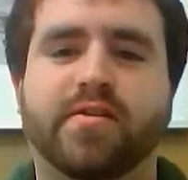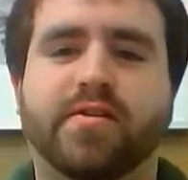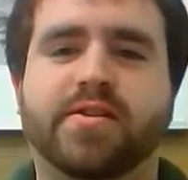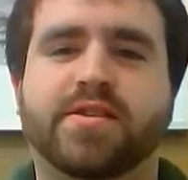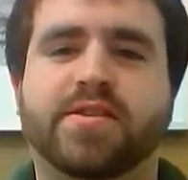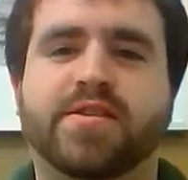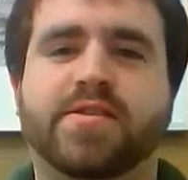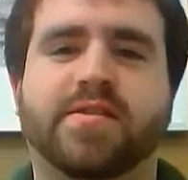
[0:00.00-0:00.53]

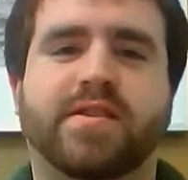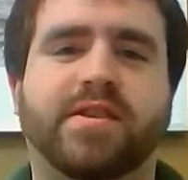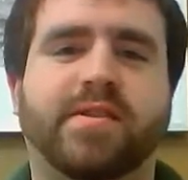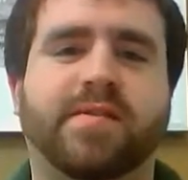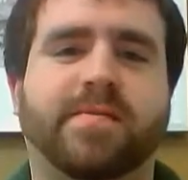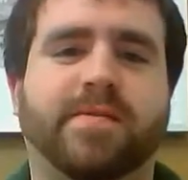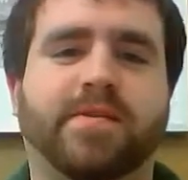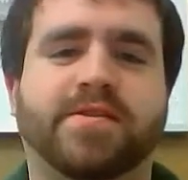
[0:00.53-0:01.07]
This is
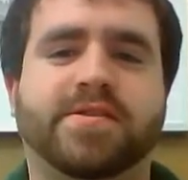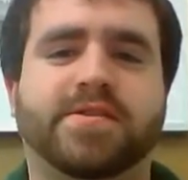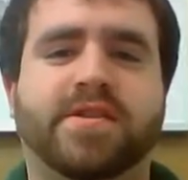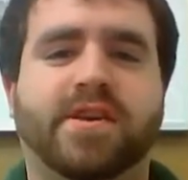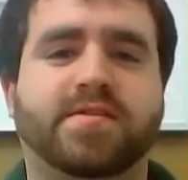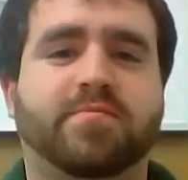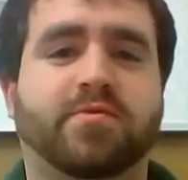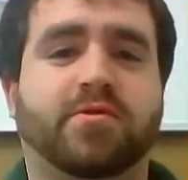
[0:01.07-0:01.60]
the first
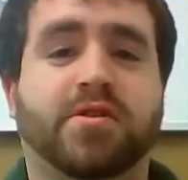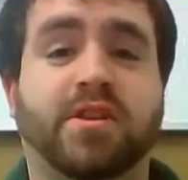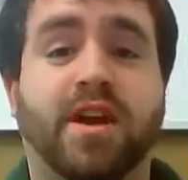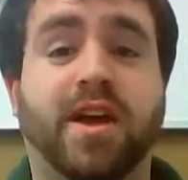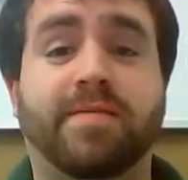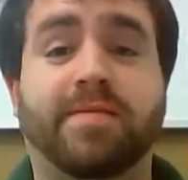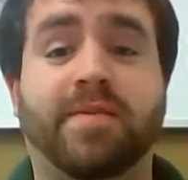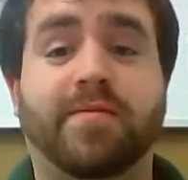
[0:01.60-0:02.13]
textbook that
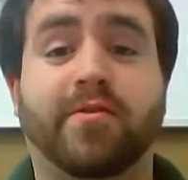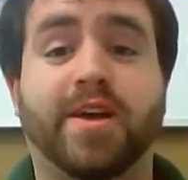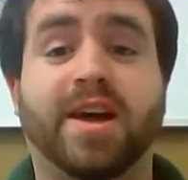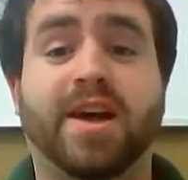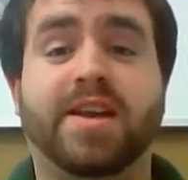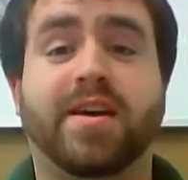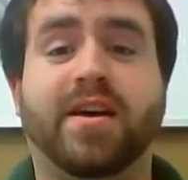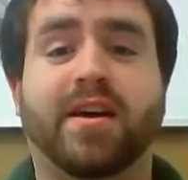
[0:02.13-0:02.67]
I've ever
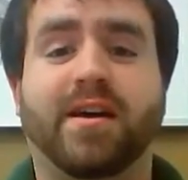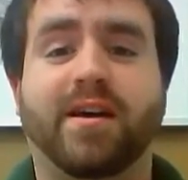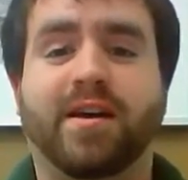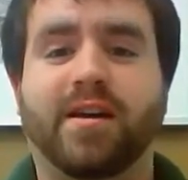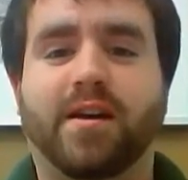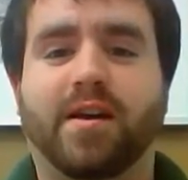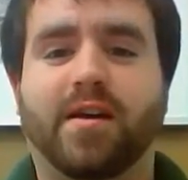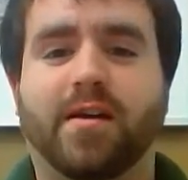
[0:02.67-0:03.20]
read
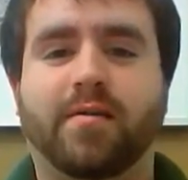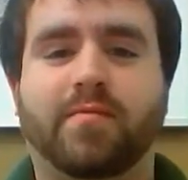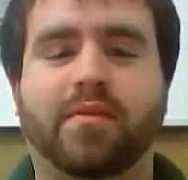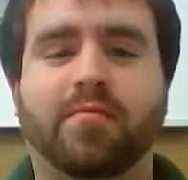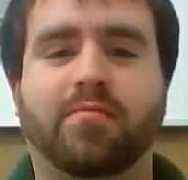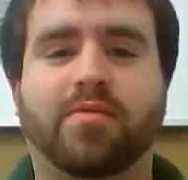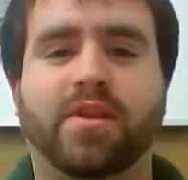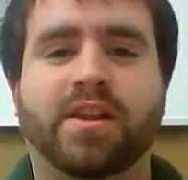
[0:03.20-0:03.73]

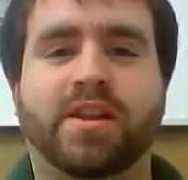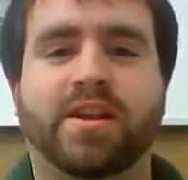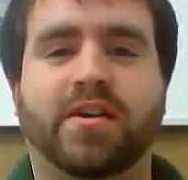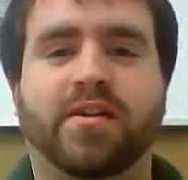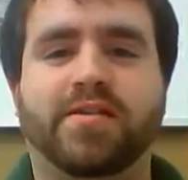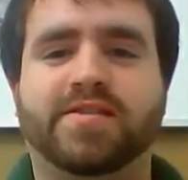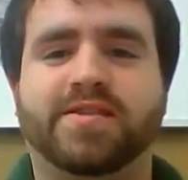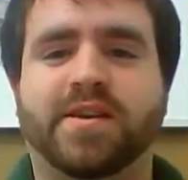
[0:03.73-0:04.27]
completely
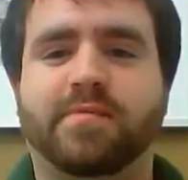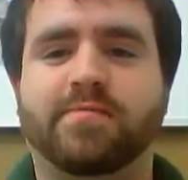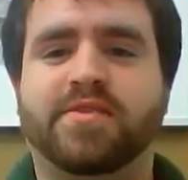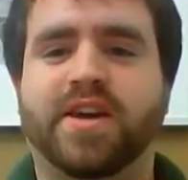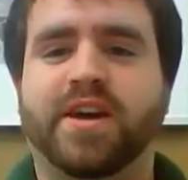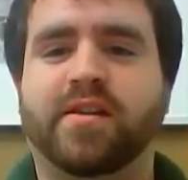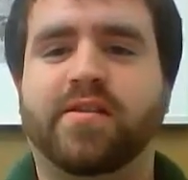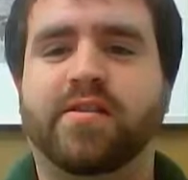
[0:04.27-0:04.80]
on the
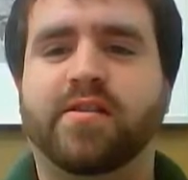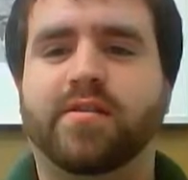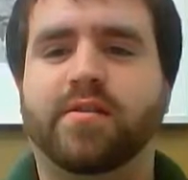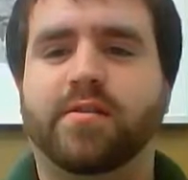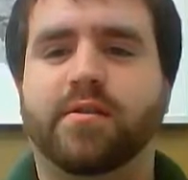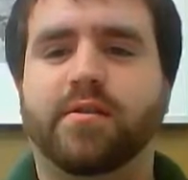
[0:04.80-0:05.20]
subject,